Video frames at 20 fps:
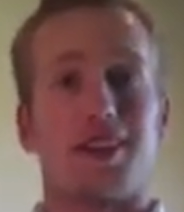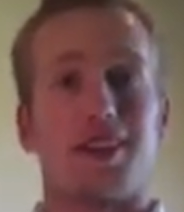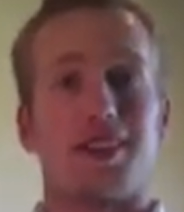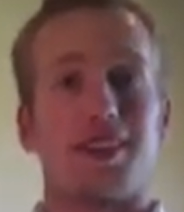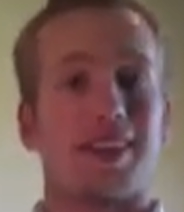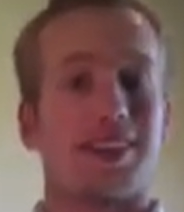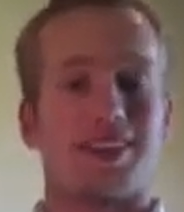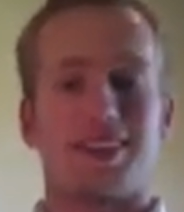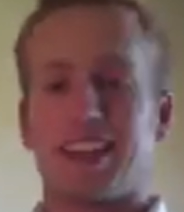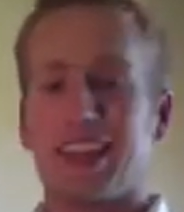
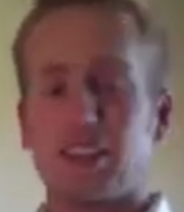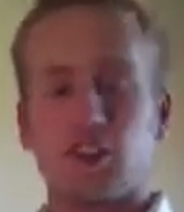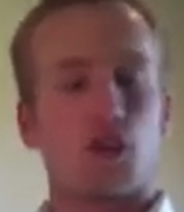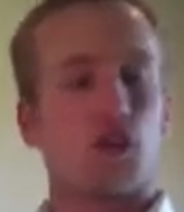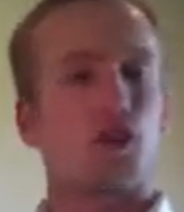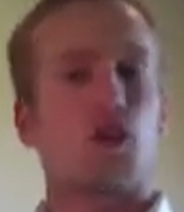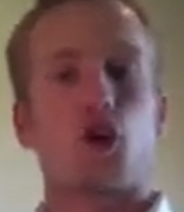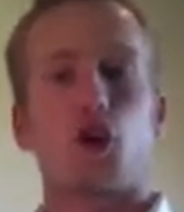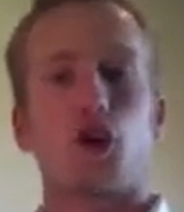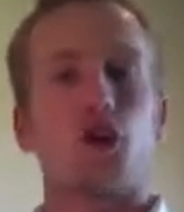that they
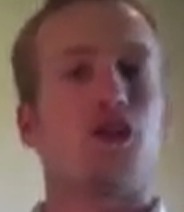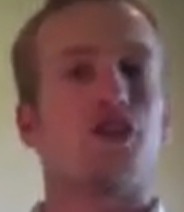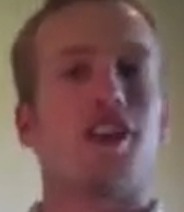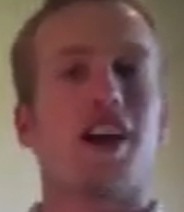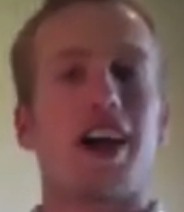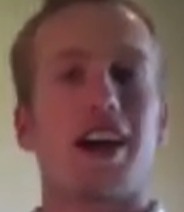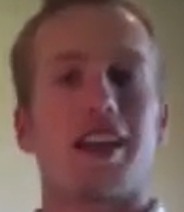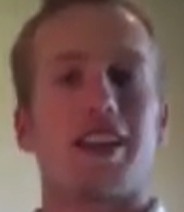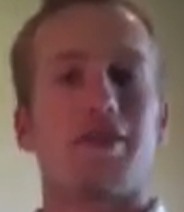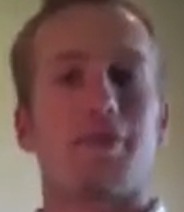just could
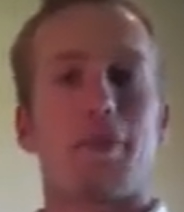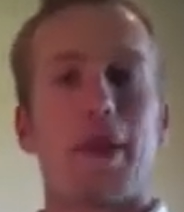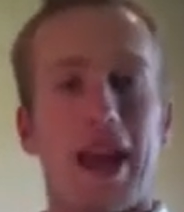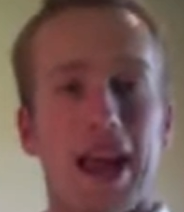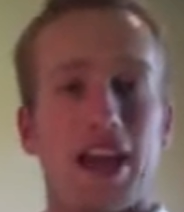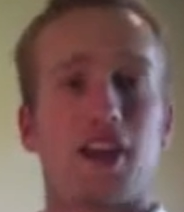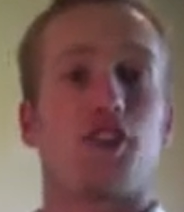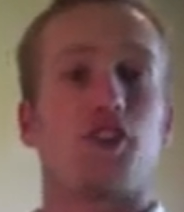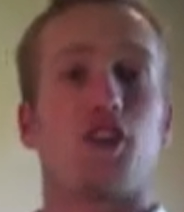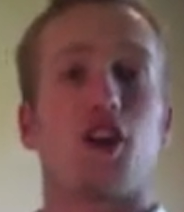not
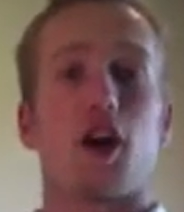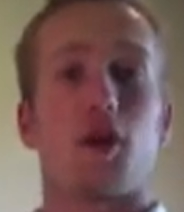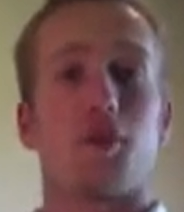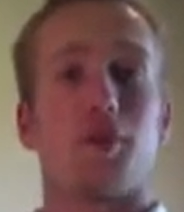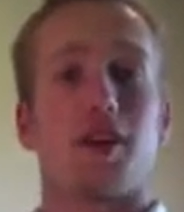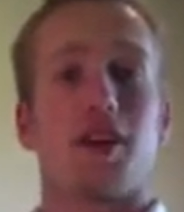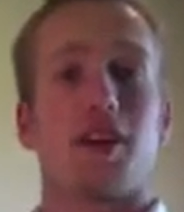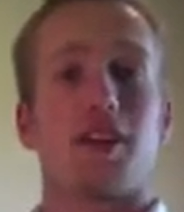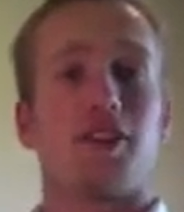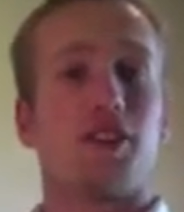pass up
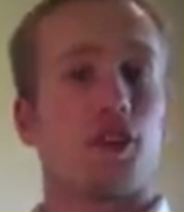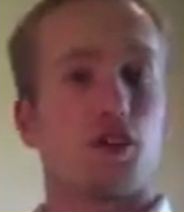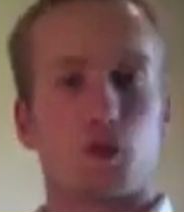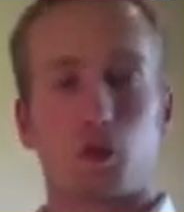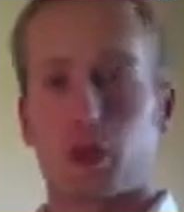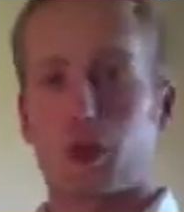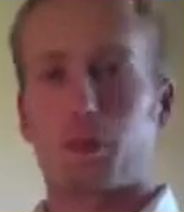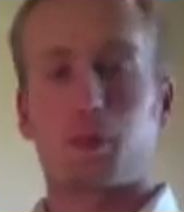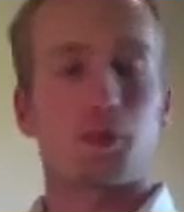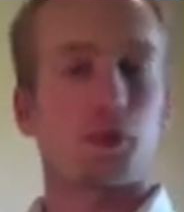this
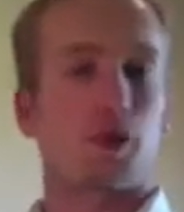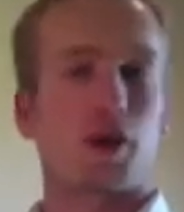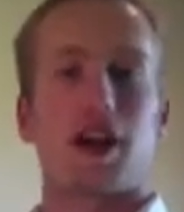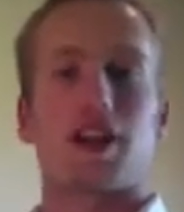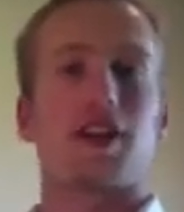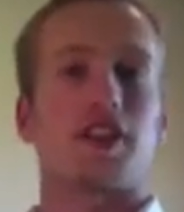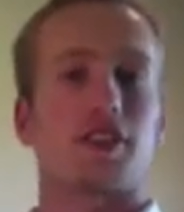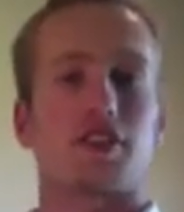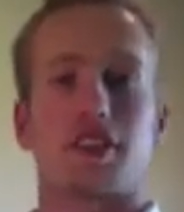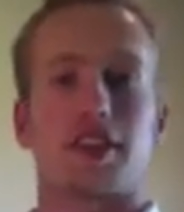great
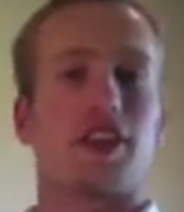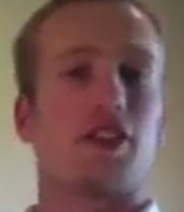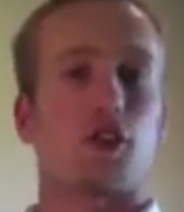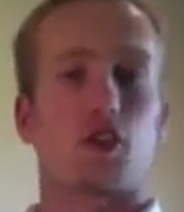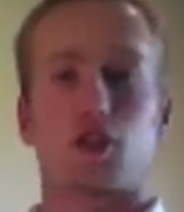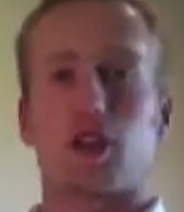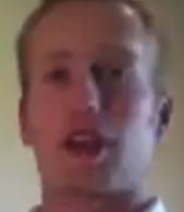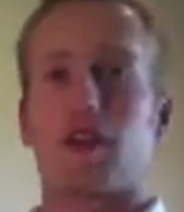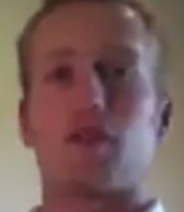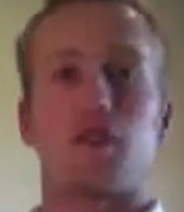product in their
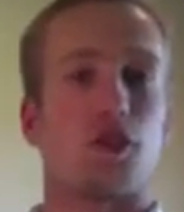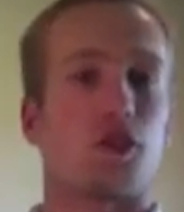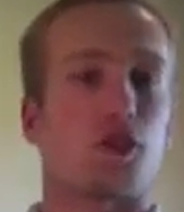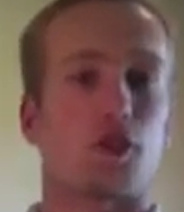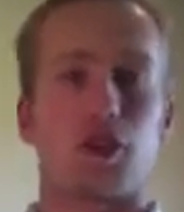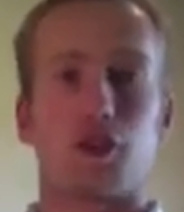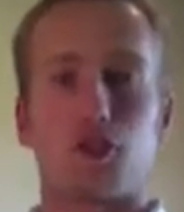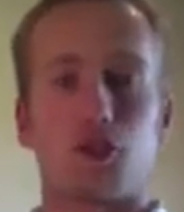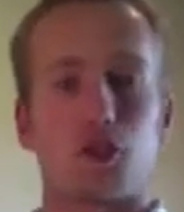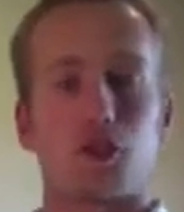lives, this
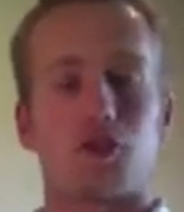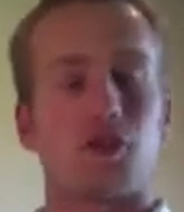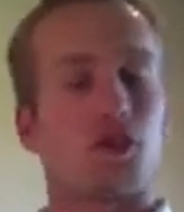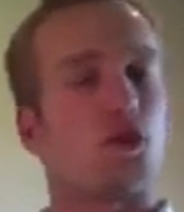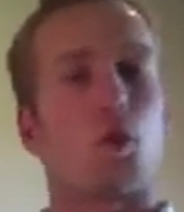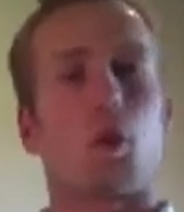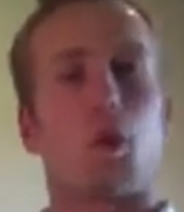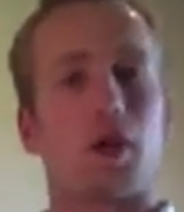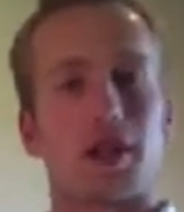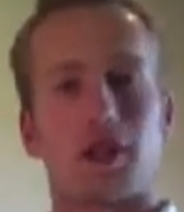great service,
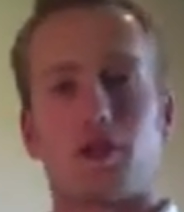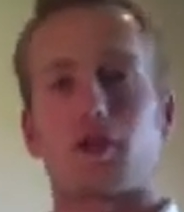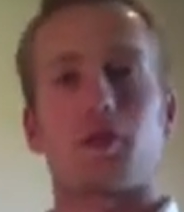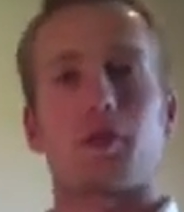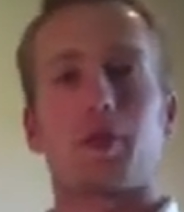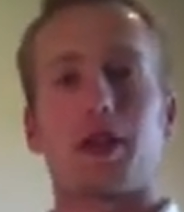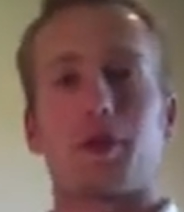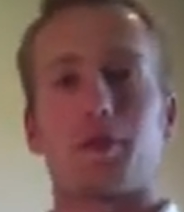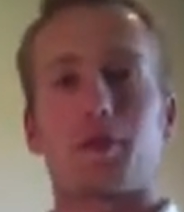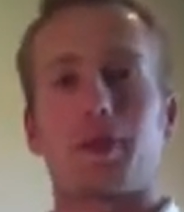whatever it
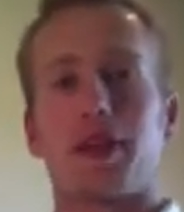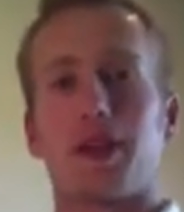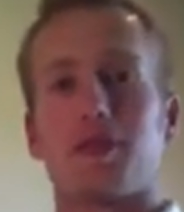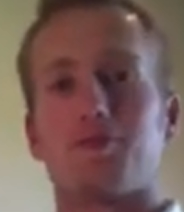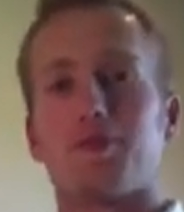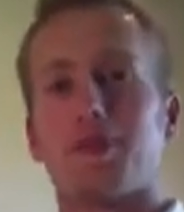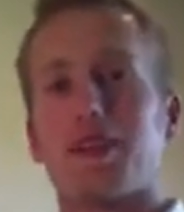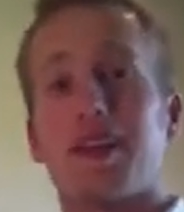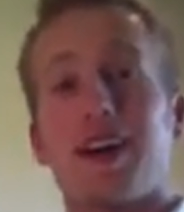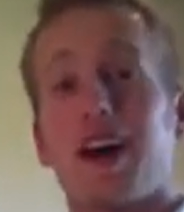might have been.
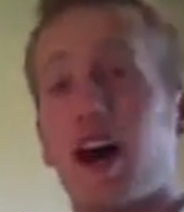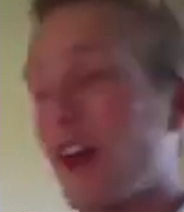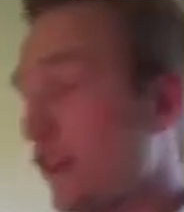On